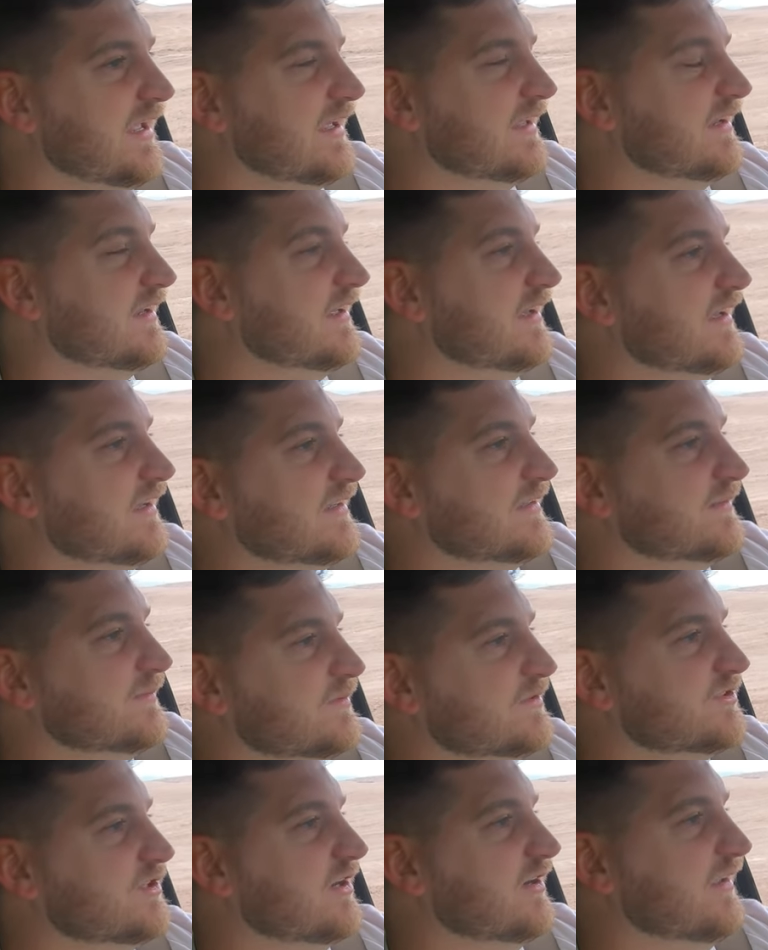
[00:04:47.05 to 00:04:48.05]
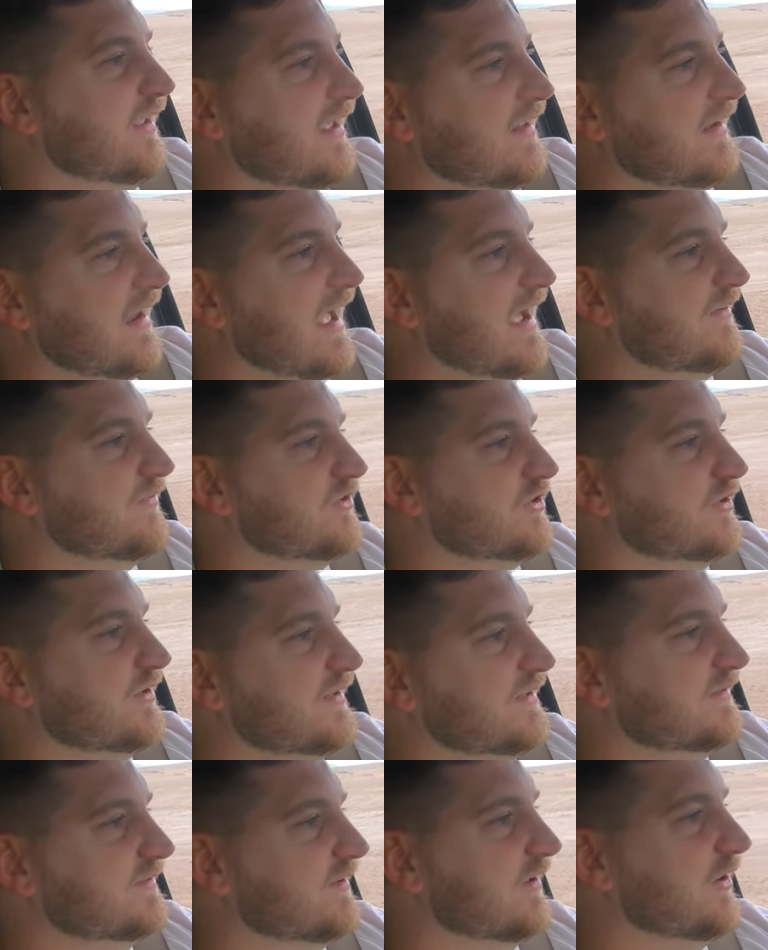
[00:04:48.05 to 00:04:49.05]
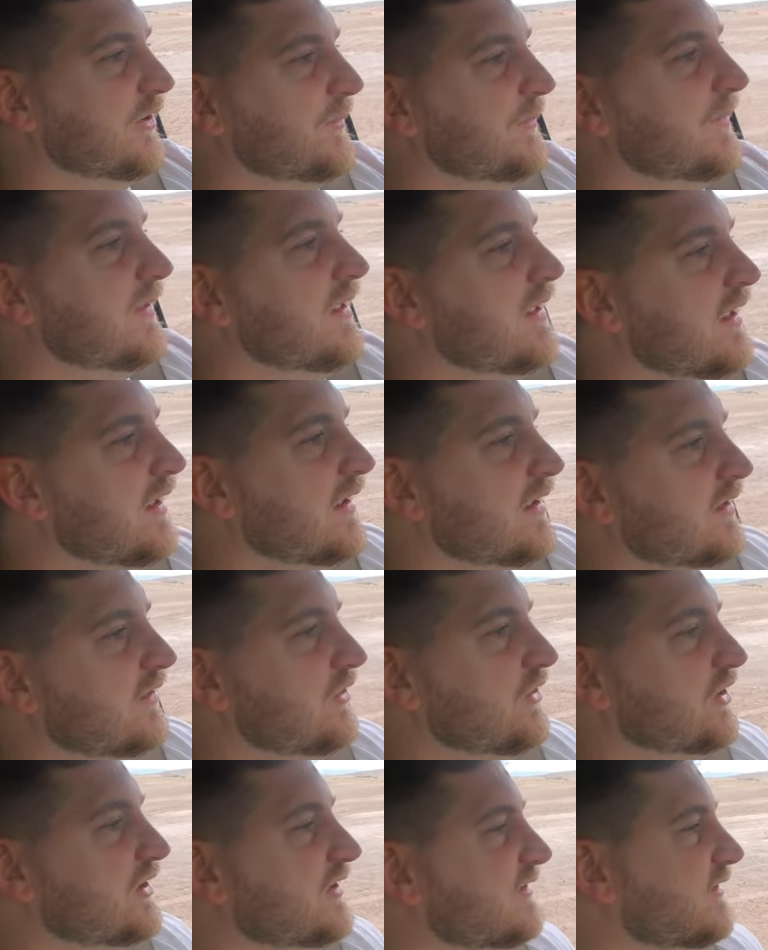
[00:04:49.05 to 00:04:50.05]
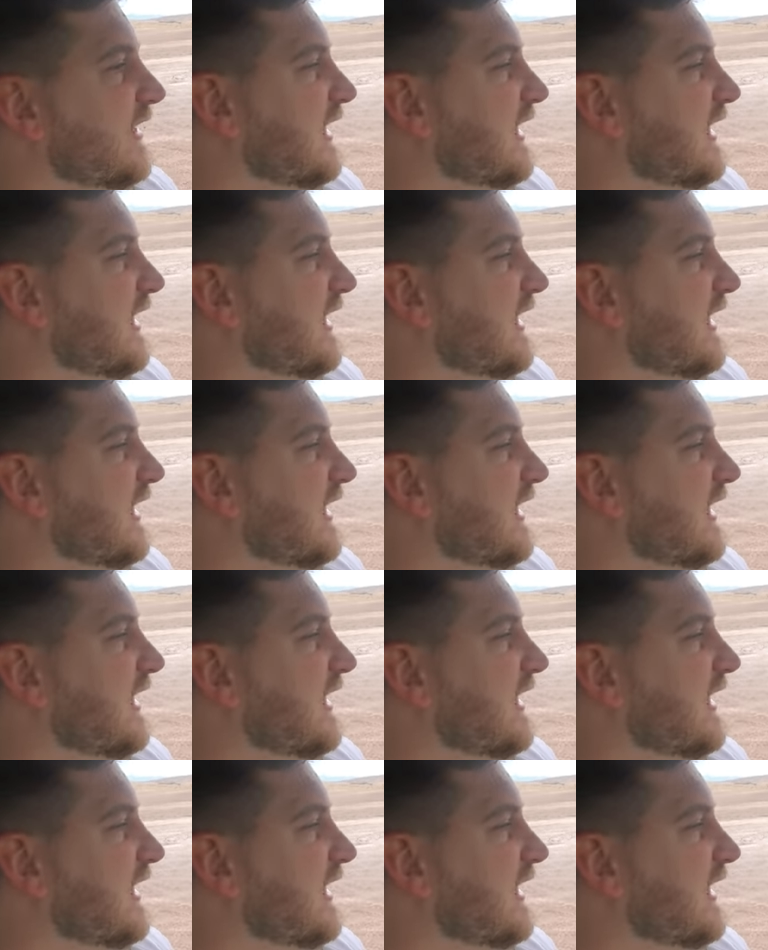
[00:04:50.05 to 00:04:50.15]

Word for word: and uh start getting after it. So looks